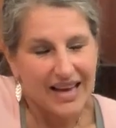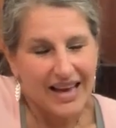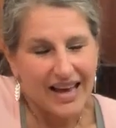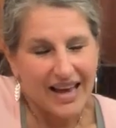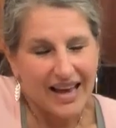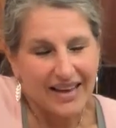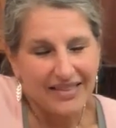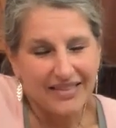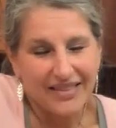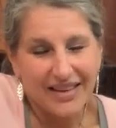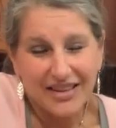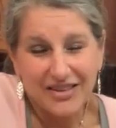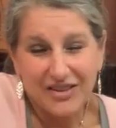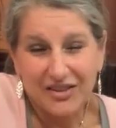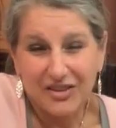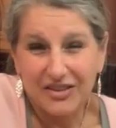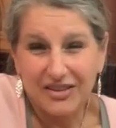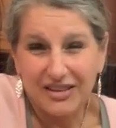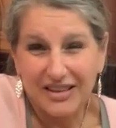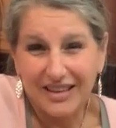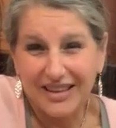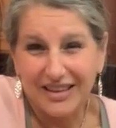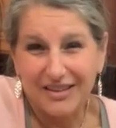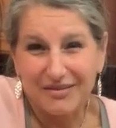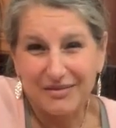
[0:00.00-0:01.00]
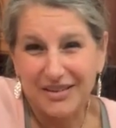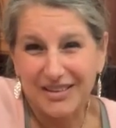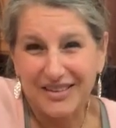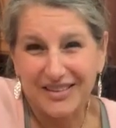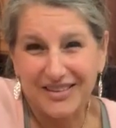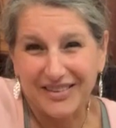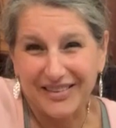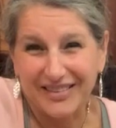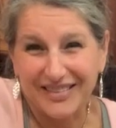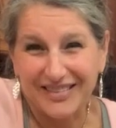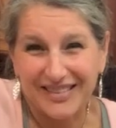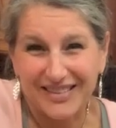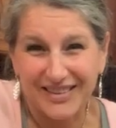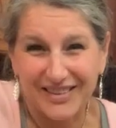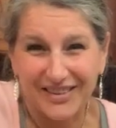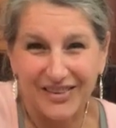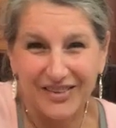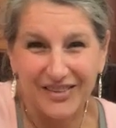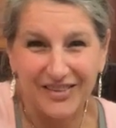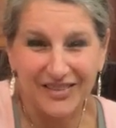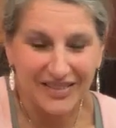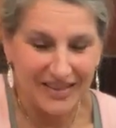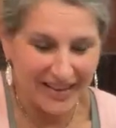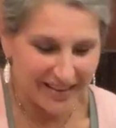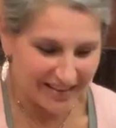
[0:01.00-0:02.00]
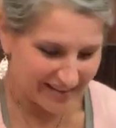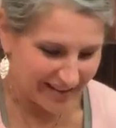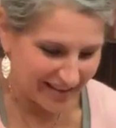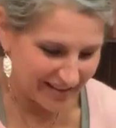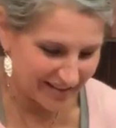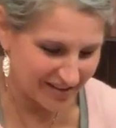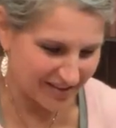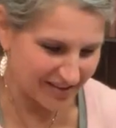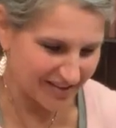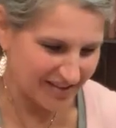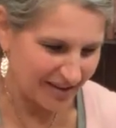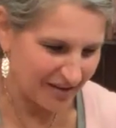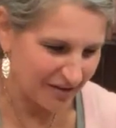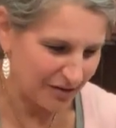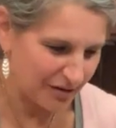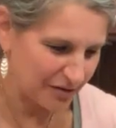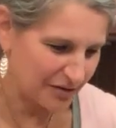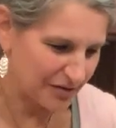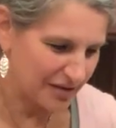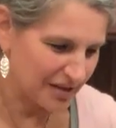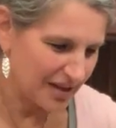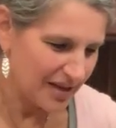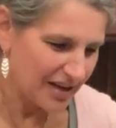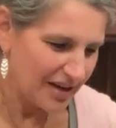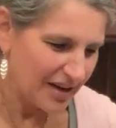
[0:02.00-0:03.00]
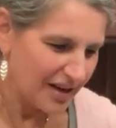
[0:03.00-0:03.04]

And then you'll clean it when you're done. So like, that's just how it goes.